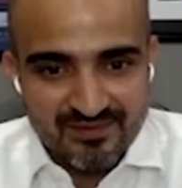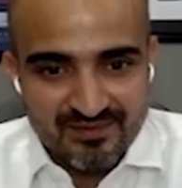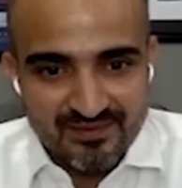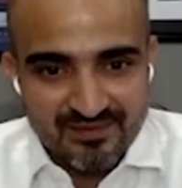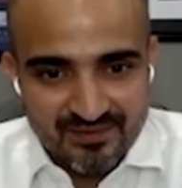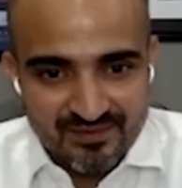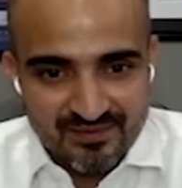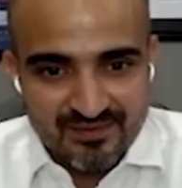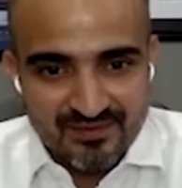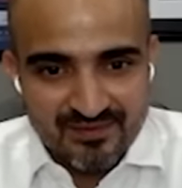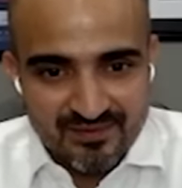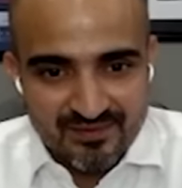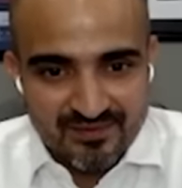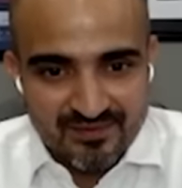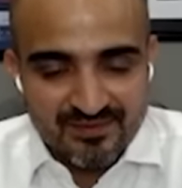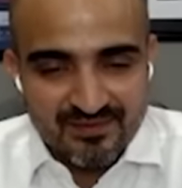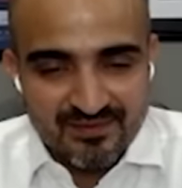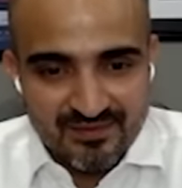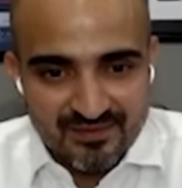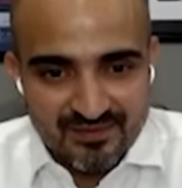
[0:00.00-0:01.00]

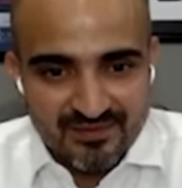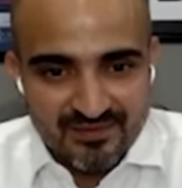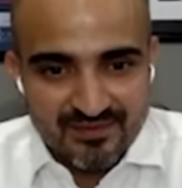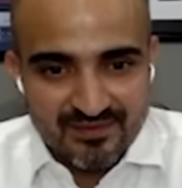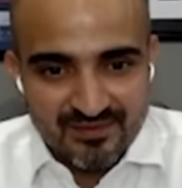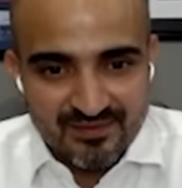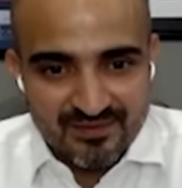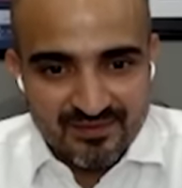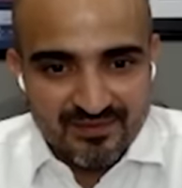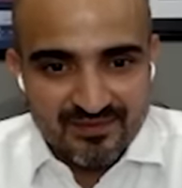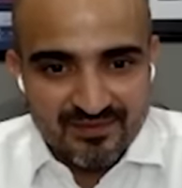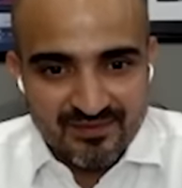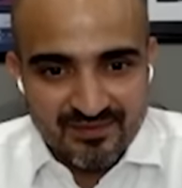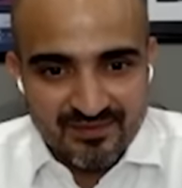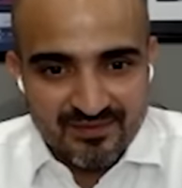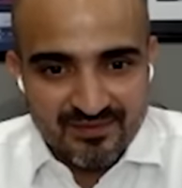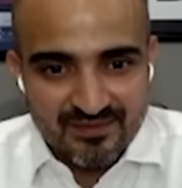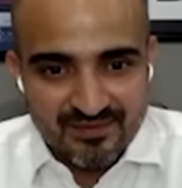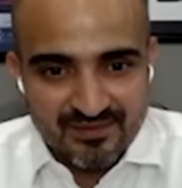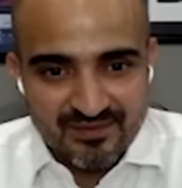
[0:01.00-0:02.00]

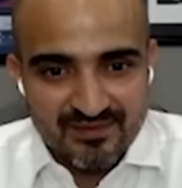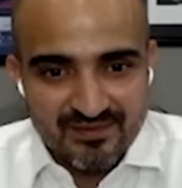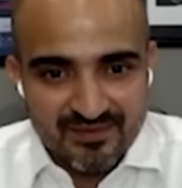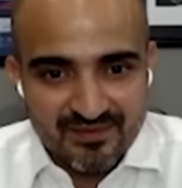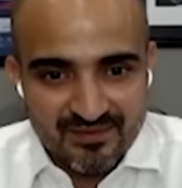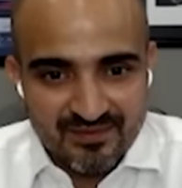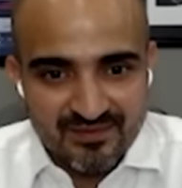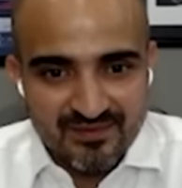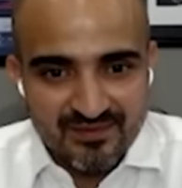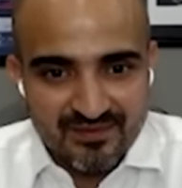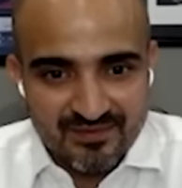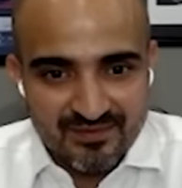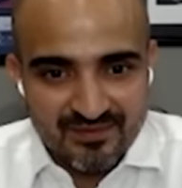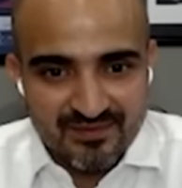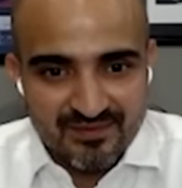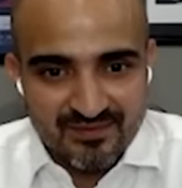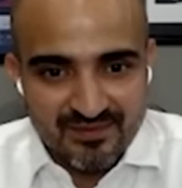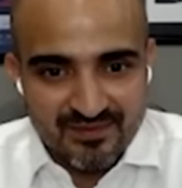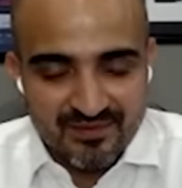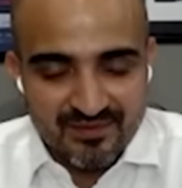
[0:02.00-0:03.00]

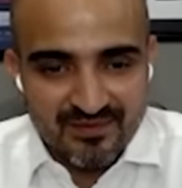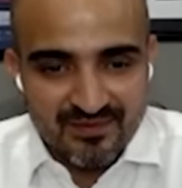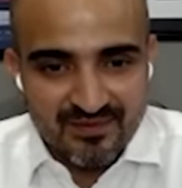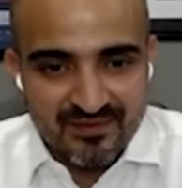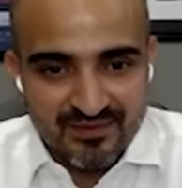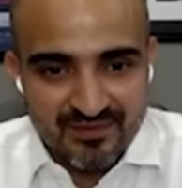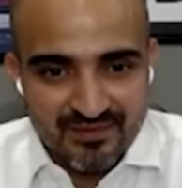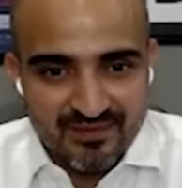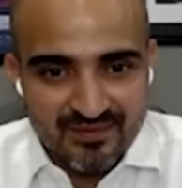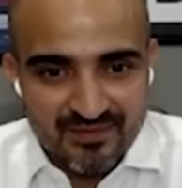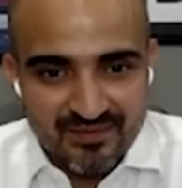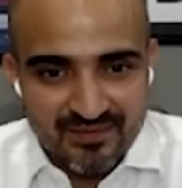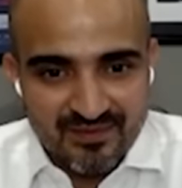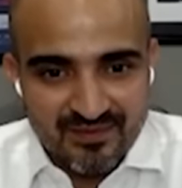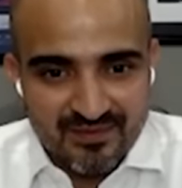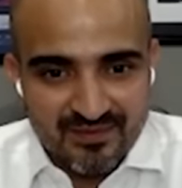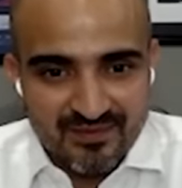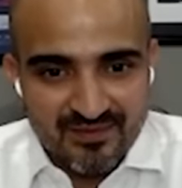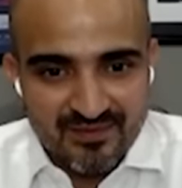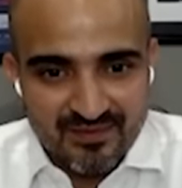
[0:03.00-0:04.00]

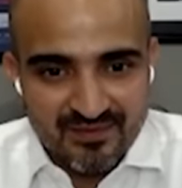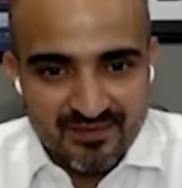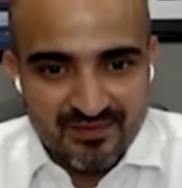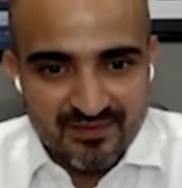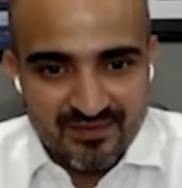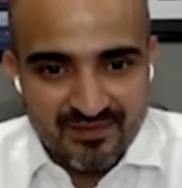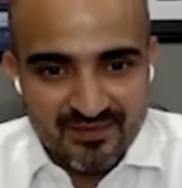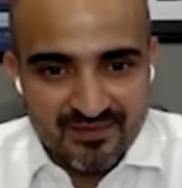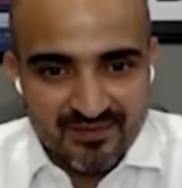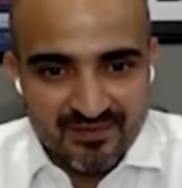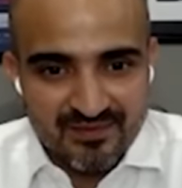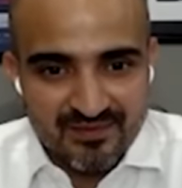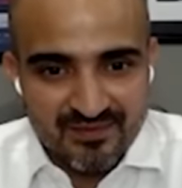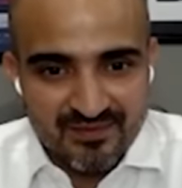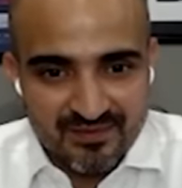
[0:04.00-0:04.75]
[no speech]